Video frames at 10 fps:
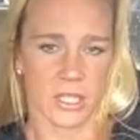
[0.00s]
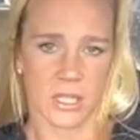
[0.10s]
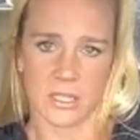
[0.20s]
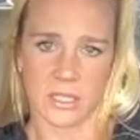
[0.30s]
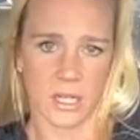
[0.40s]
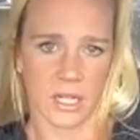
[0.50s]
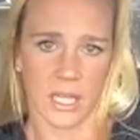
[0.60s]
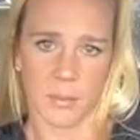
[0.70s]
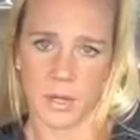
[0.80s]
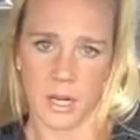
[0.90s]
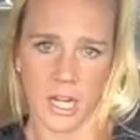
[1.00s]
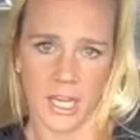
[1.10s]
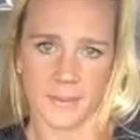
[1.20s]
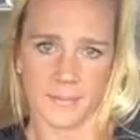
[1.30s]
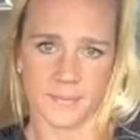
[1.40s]
she just started keeping on
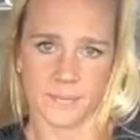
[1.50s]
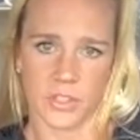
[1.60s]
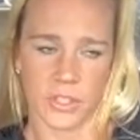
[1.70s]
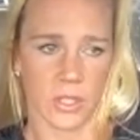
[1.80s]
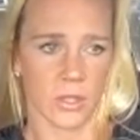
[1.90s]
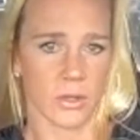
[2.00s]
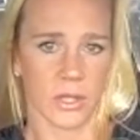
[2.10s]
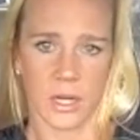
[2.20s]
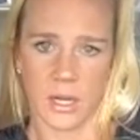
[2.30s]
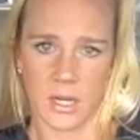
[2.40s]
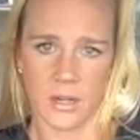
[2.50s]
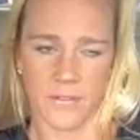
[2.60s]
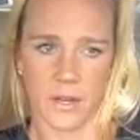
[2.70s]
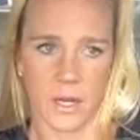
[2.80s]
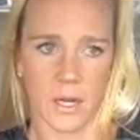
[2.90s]
it. So good on her
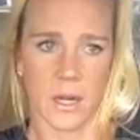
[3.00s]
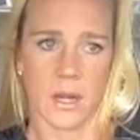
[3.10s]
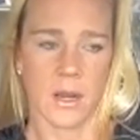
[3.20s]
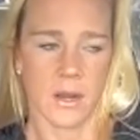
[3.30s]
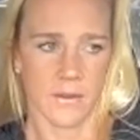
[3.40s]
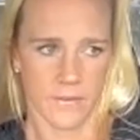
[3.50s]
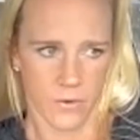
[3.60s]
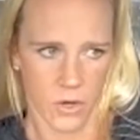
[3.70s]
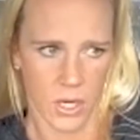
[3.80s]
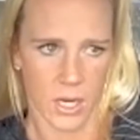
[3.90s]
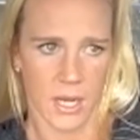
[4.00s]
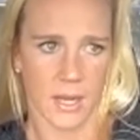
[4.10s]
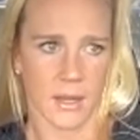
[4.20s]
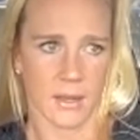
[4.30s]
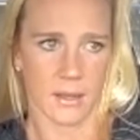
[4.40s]
for for
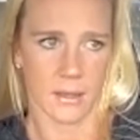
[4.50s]
uh,